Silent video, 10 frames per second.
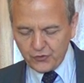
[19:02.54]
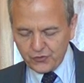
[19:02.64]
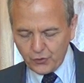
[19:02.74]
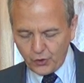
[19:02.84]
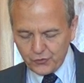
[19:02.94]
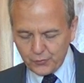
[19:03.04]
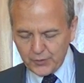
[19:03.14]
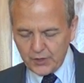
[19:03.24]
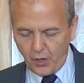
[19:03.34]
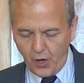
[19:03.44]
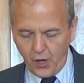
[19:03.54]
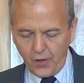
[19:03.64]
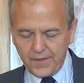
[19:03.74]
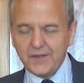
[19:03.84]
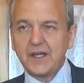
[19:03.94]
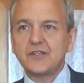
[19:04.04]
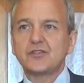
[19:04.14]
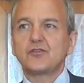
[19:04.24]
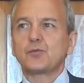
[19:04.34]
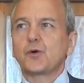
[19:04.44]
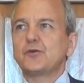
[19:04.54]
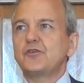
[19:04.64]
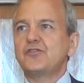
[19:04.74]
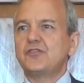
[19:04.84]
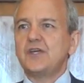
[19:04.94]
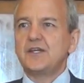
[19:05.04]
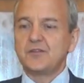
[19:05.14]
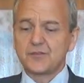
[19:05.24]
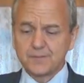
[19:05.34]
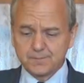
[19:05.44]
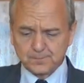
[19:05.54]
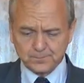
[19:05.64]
sorcery all the nations were deceived.